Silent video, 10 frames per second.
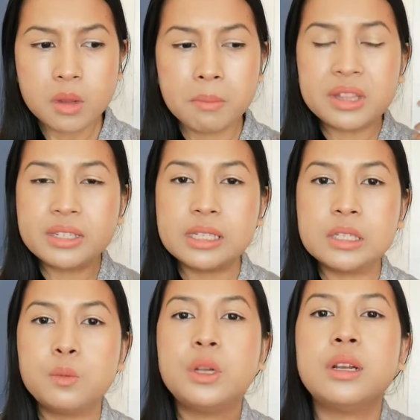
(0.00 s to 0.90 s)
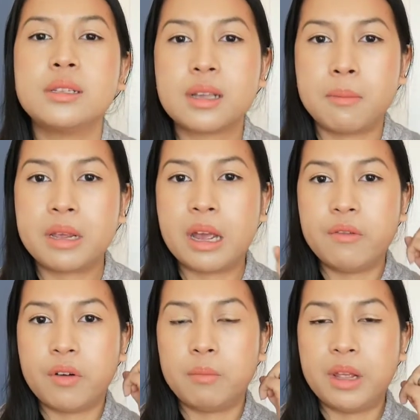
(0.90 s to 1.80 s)
but there's a sweetness coming
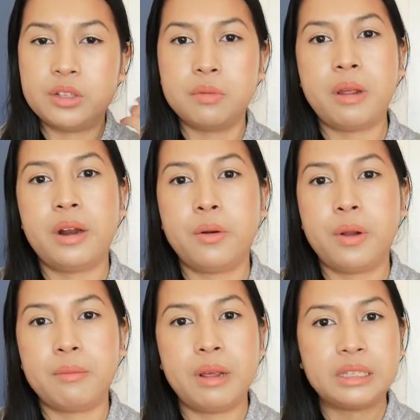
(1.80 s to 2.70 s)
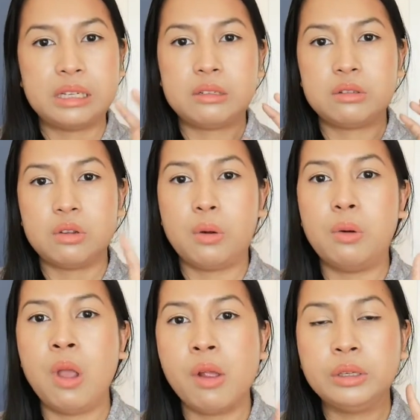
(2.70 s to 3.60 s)
out from that tomato and makes it
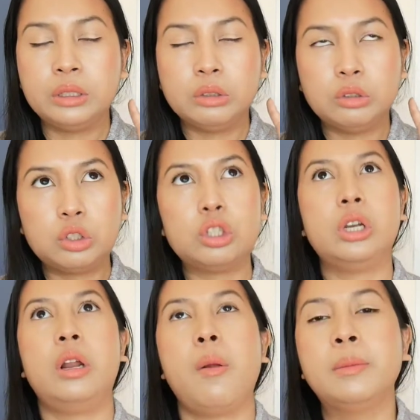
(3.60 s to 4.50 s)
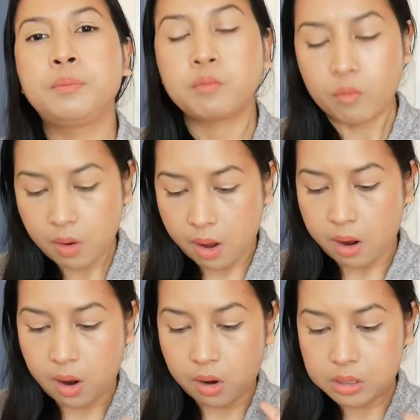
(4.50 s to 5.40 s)
so good.
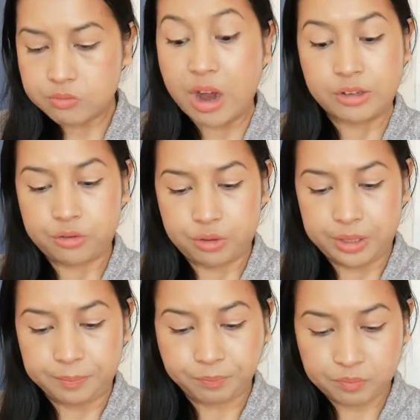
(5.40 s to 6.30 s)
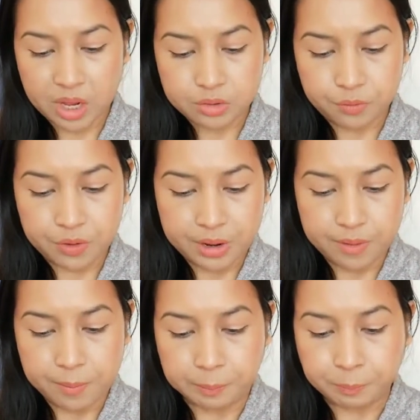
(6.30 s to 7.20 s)
Natural flavor.